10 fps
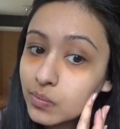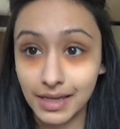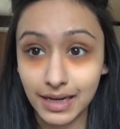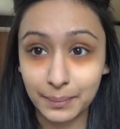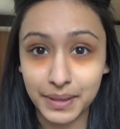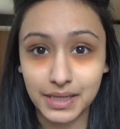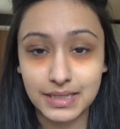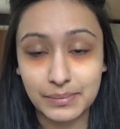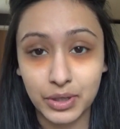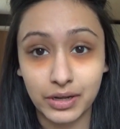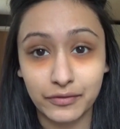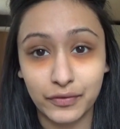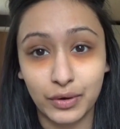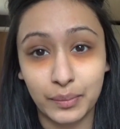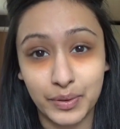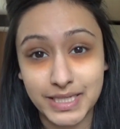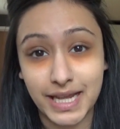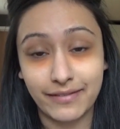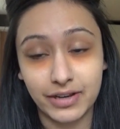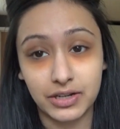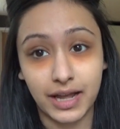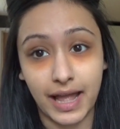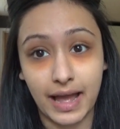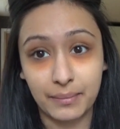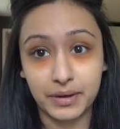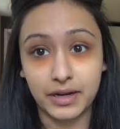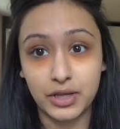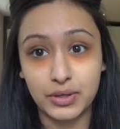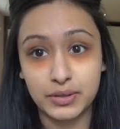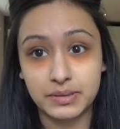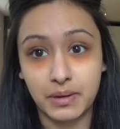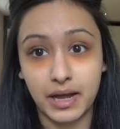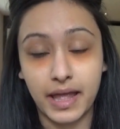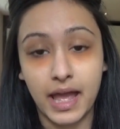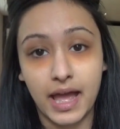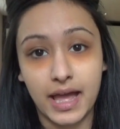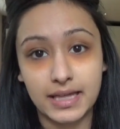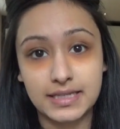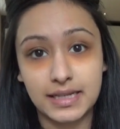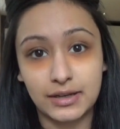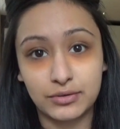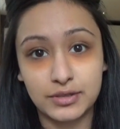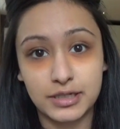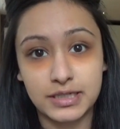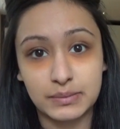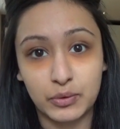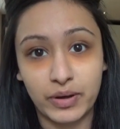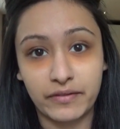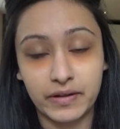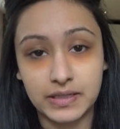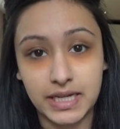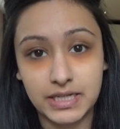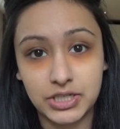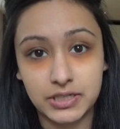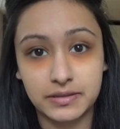Now because I'm going for a pretty heavy look, I am going to use my Estee Lauder Double Wear Foundation,